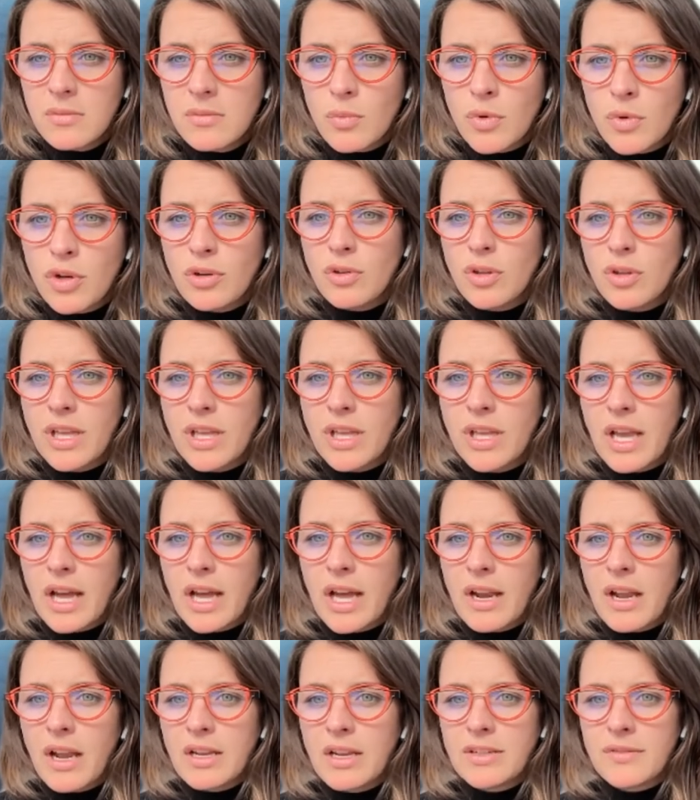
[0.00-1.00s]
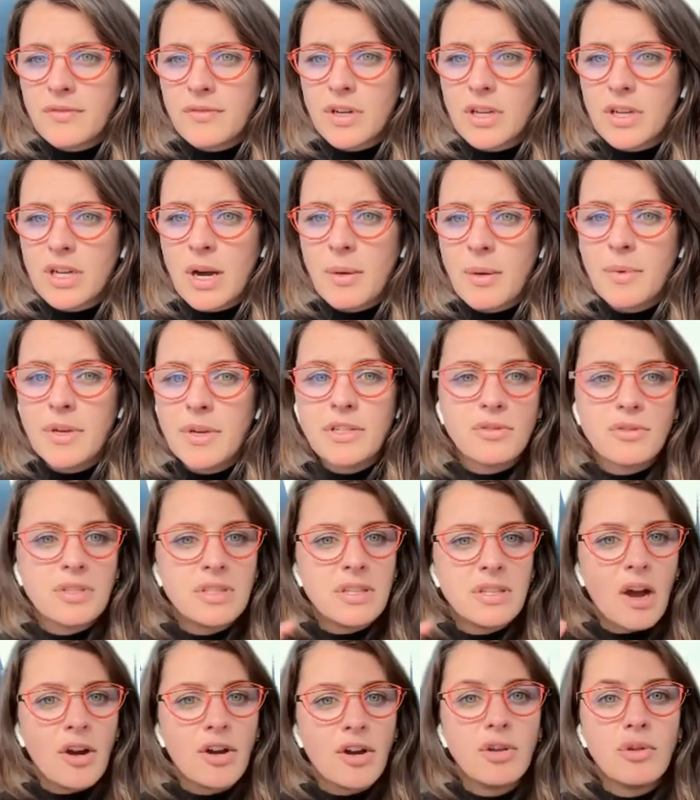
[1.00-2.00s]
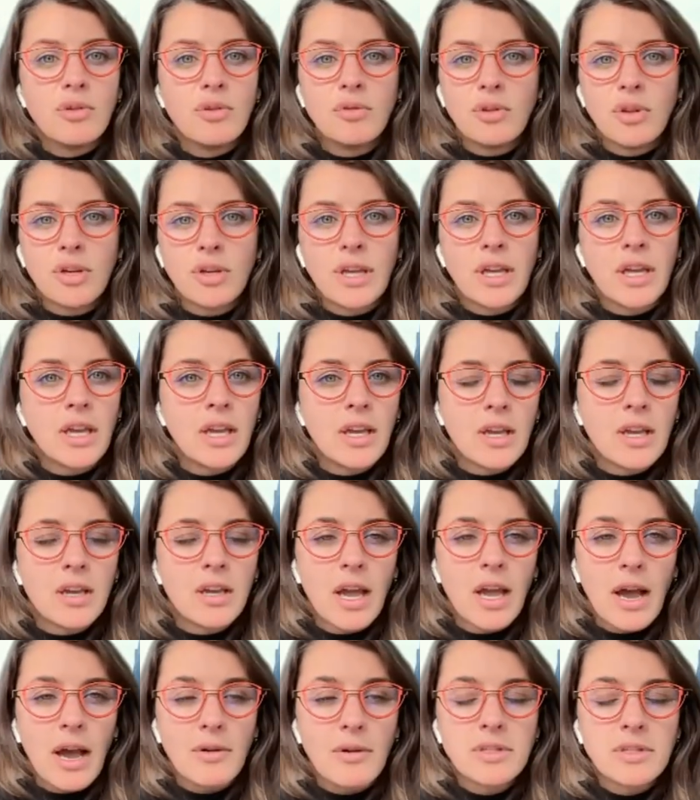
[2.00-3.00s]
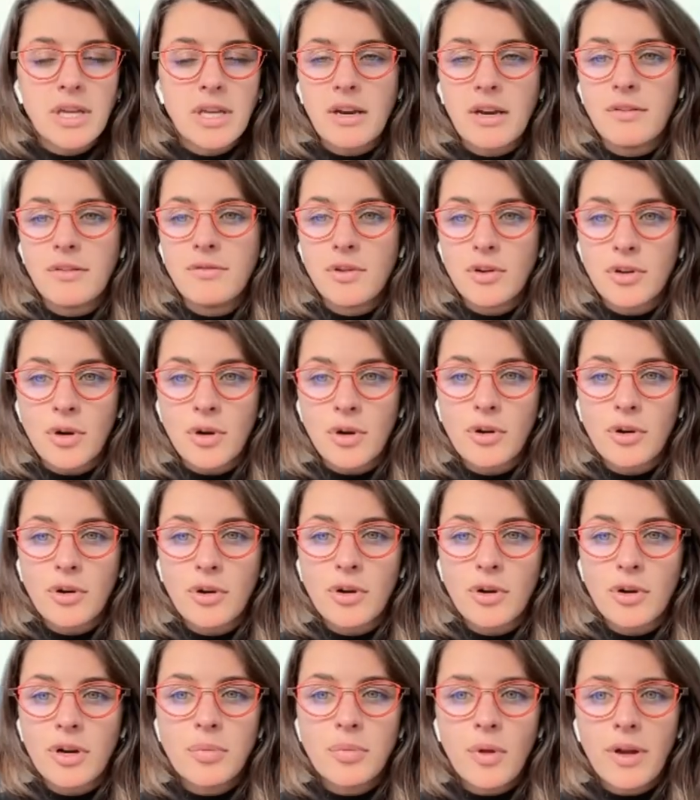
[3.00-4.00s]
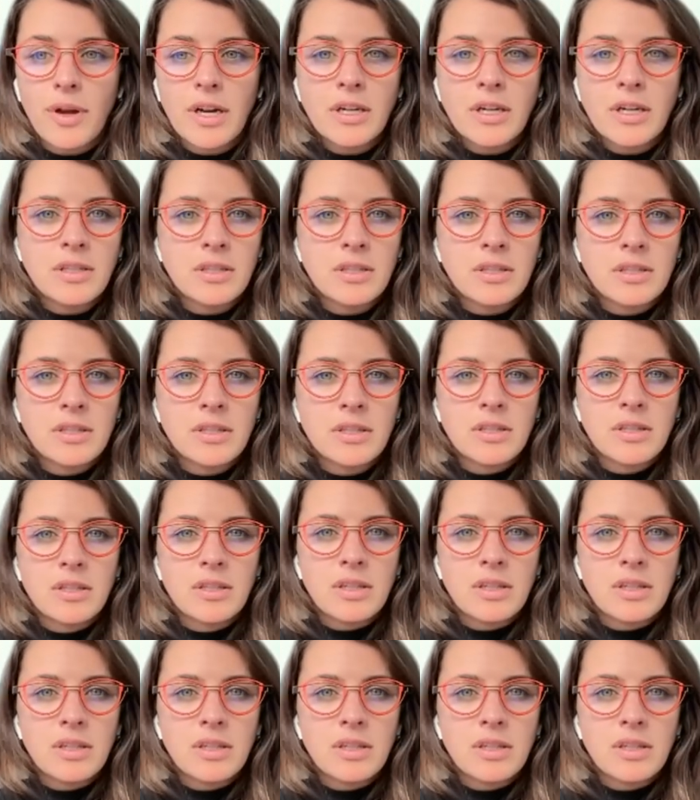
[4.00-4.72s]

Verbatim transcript: when you're looking at a different company? So, is, are you looking outside of your current employer